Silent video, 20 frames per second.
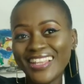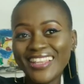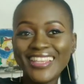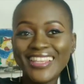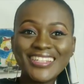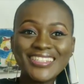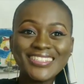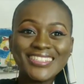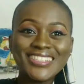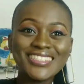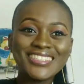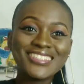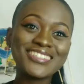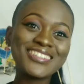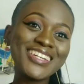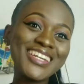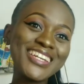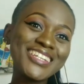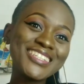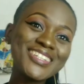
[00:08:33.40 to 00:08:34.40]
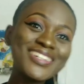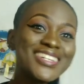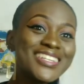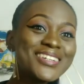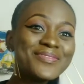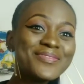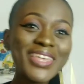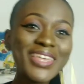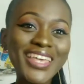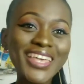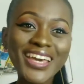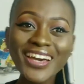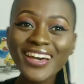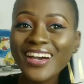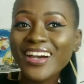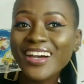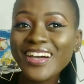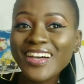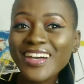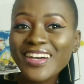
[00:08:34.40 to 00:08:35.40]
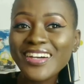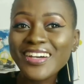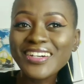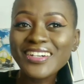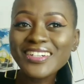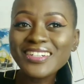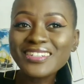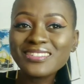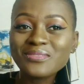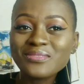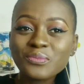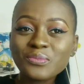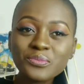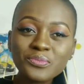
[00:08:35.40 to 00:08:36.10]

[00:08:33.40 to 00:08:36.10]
less than $3 makeup.